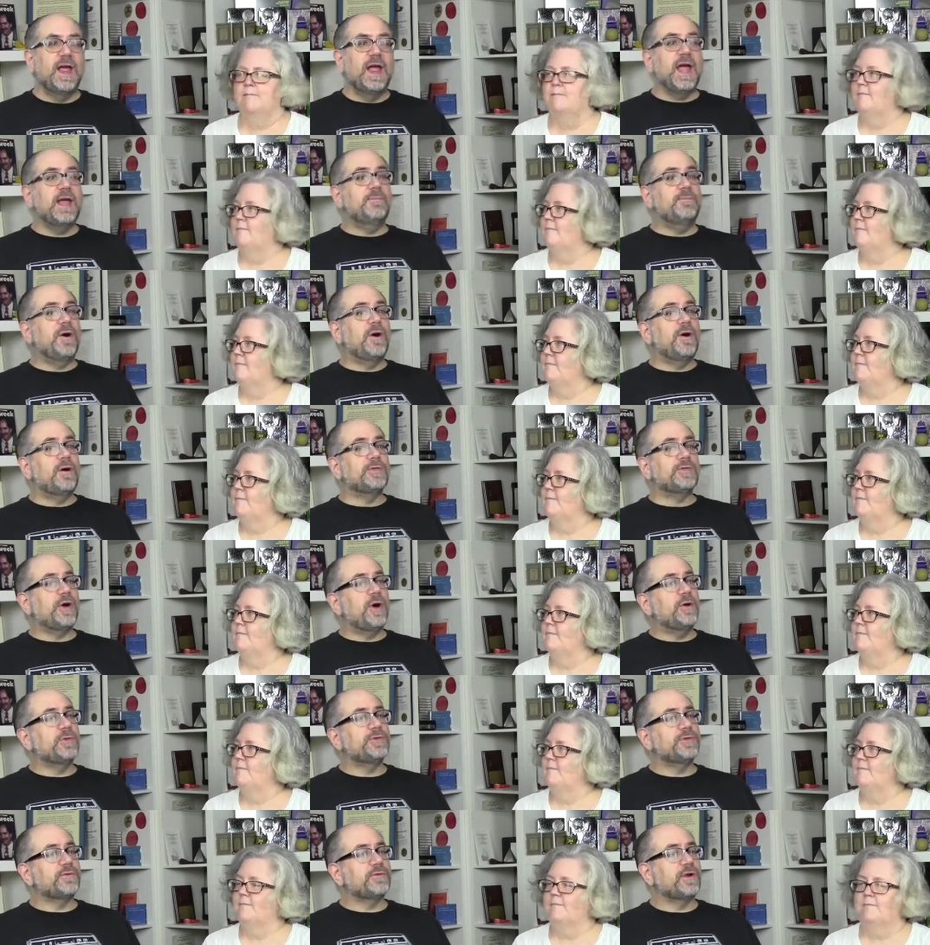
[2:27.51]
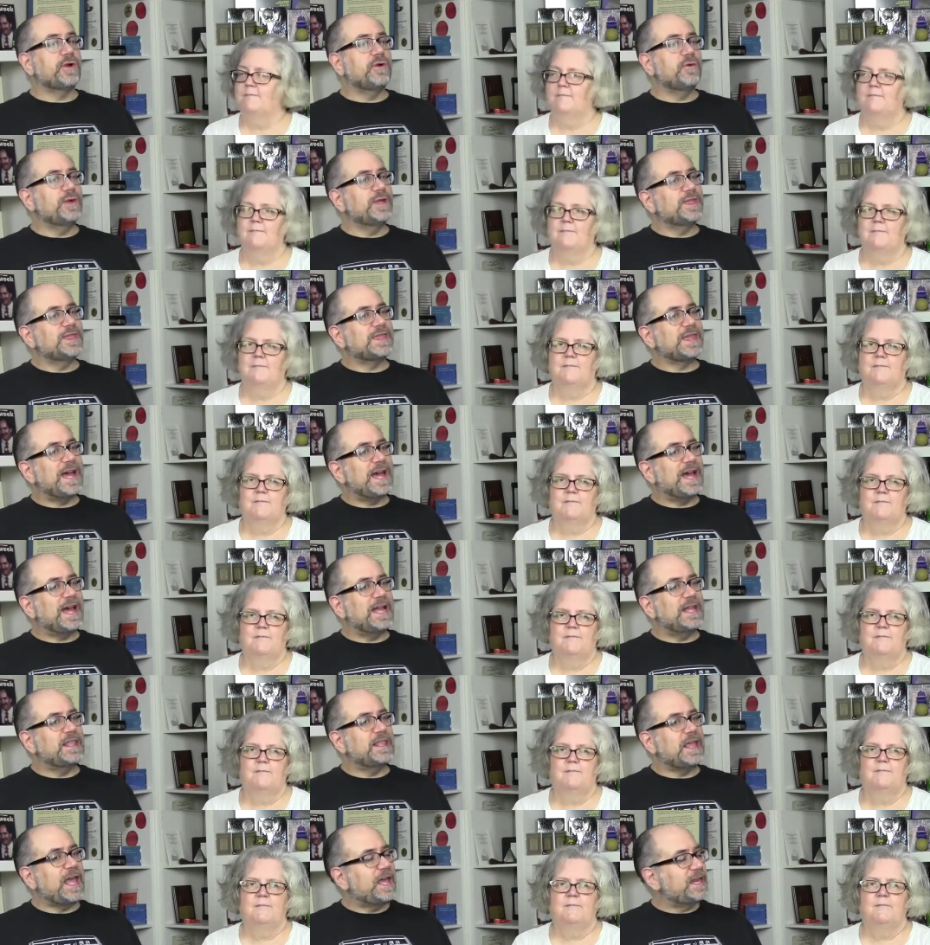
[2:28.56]
Speaker 1: And malls also grew in
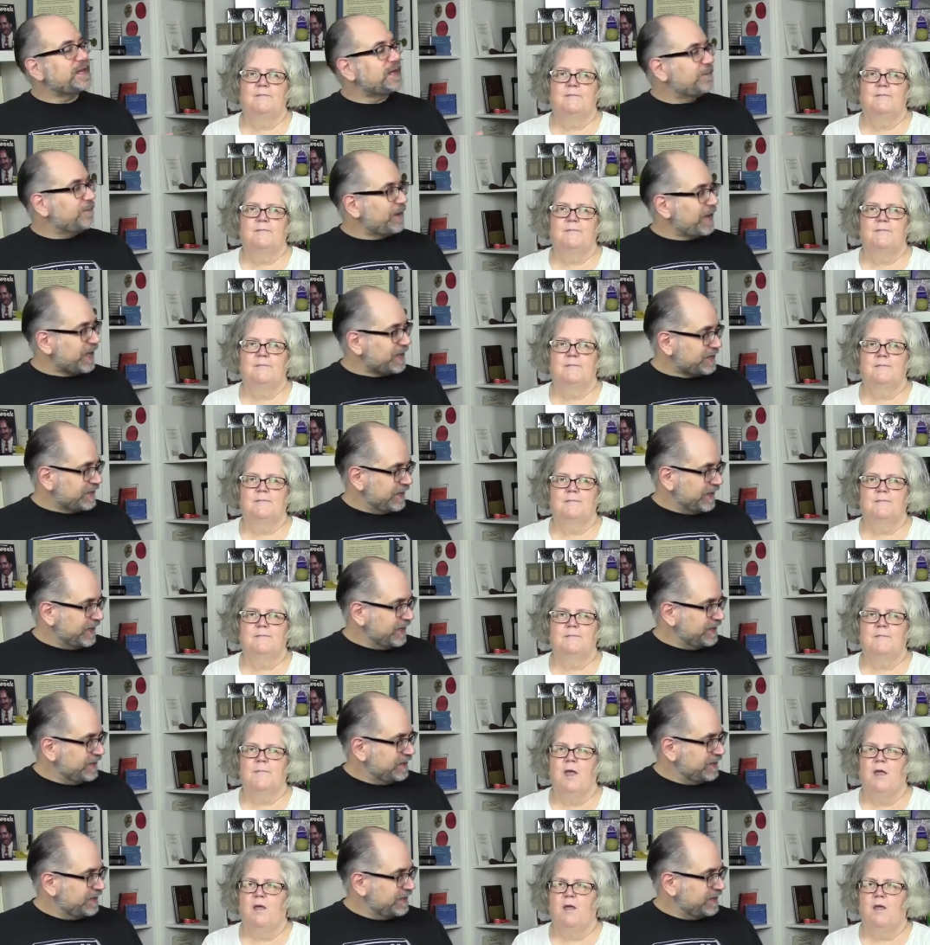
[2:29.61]
size and complexity.